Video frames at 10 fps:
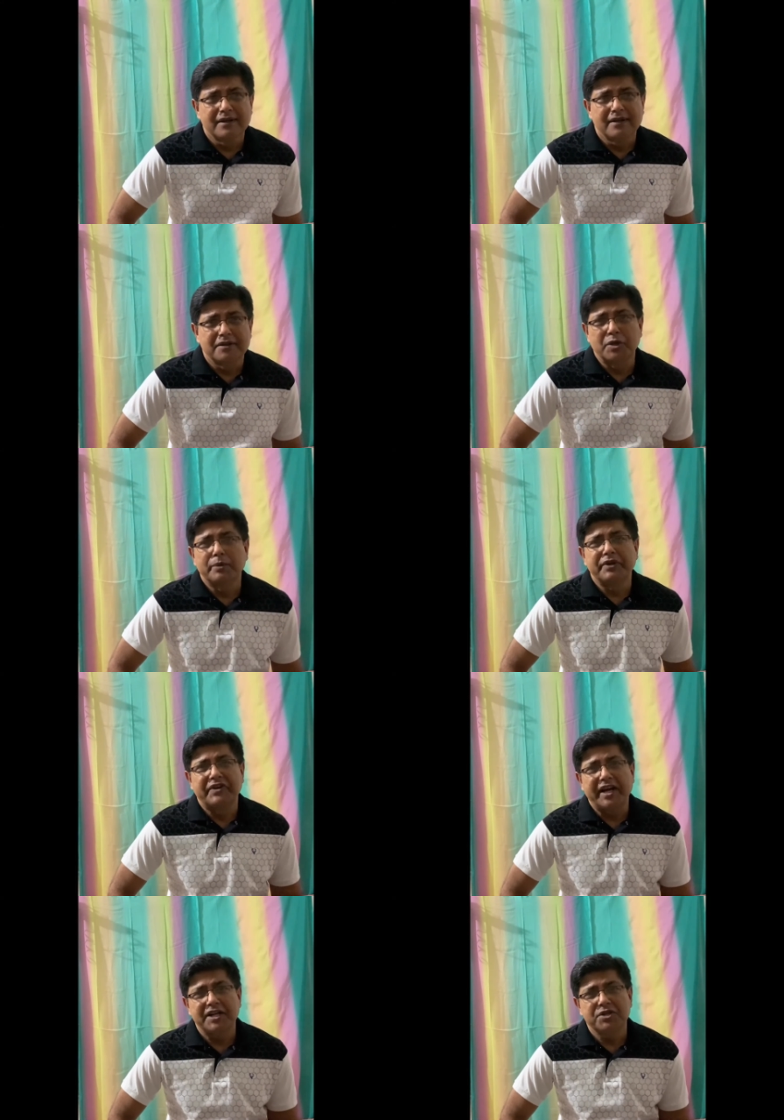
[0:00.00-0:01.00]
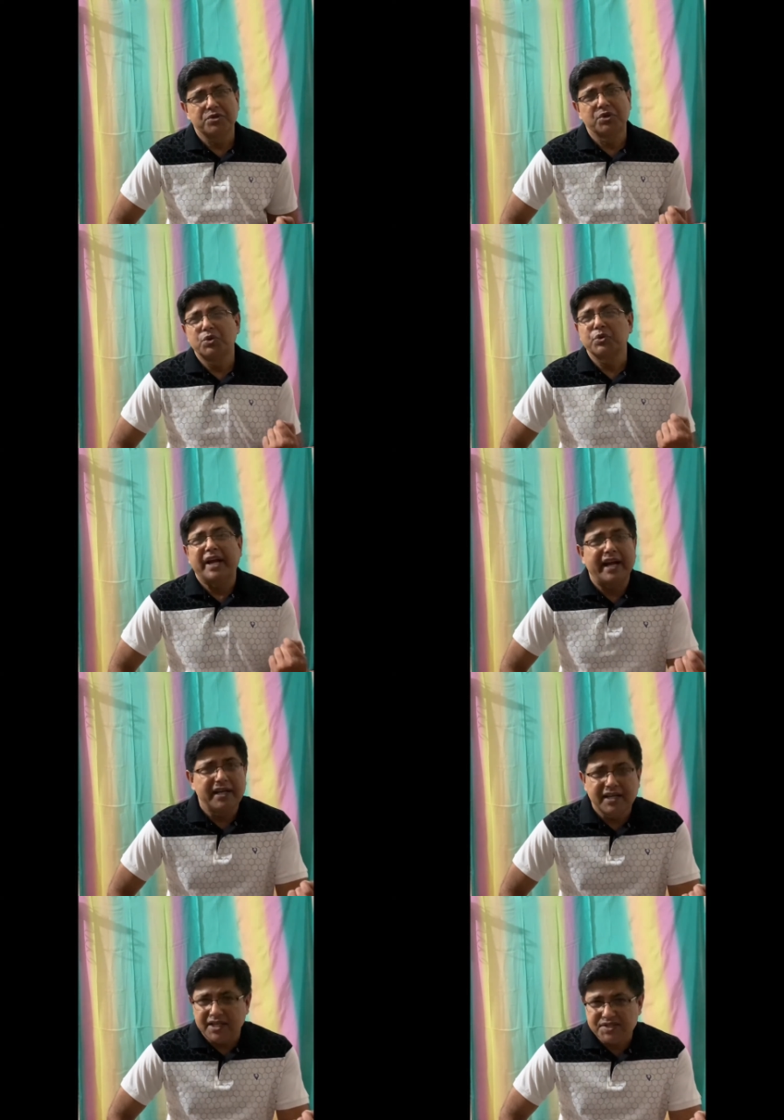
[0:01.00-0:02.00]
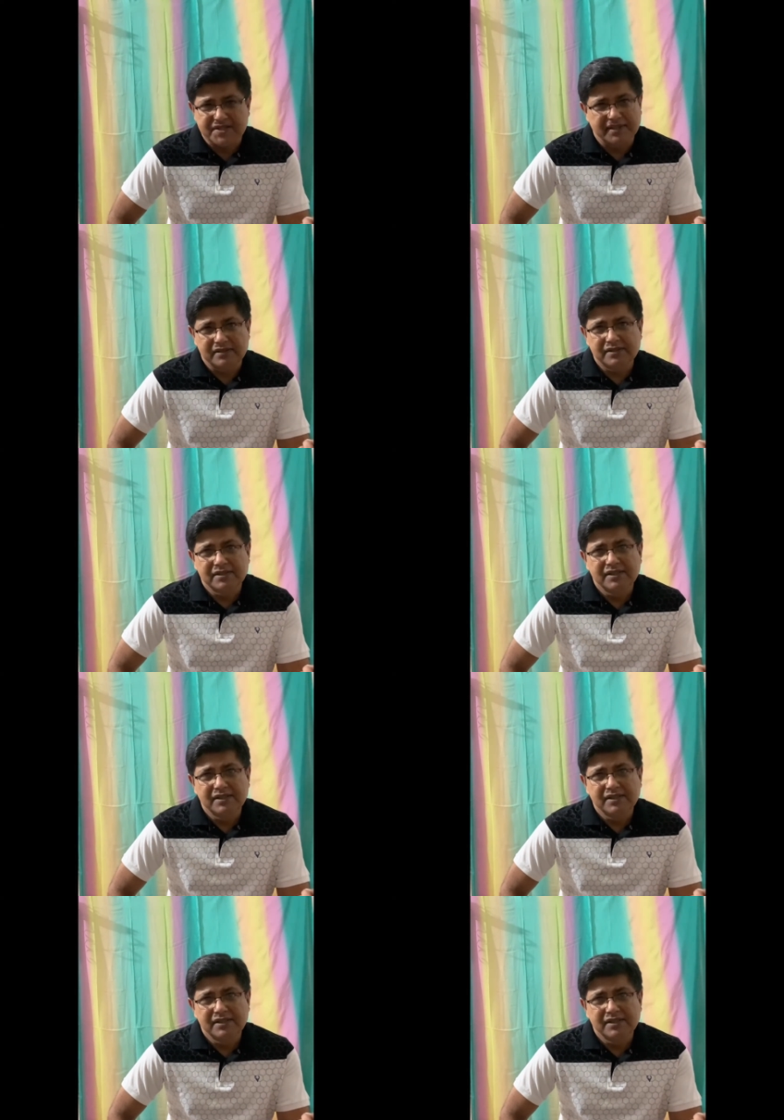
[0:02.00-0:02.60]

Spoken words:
They will be ready to go to any extent